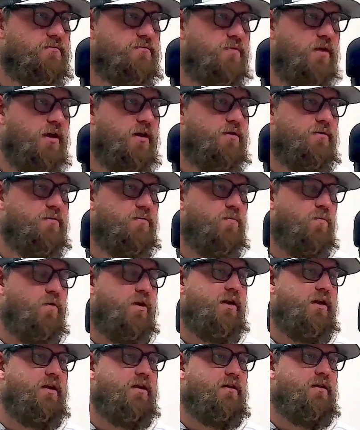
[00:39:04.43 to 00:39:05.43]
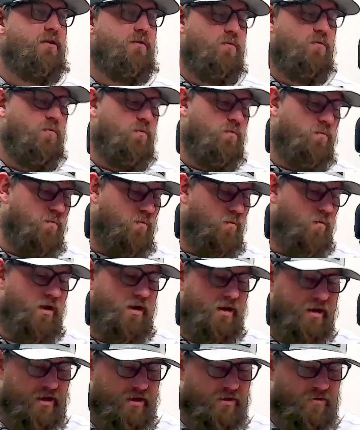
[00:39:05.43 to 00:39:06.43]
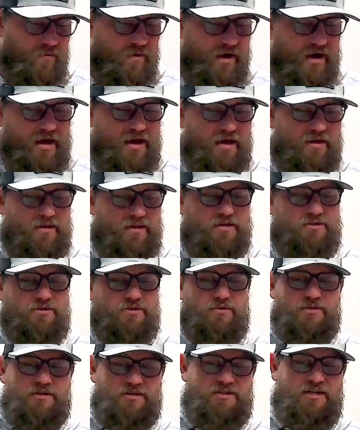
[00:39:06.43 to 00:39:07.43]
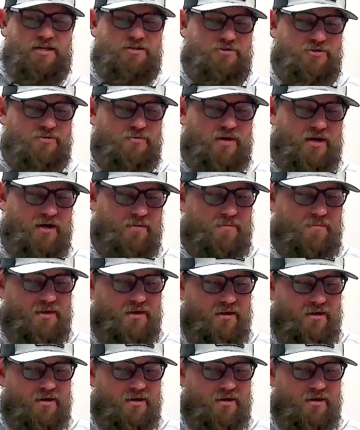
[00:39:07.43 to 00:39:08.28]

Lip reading: Right? Winning in a way that's going to set you up,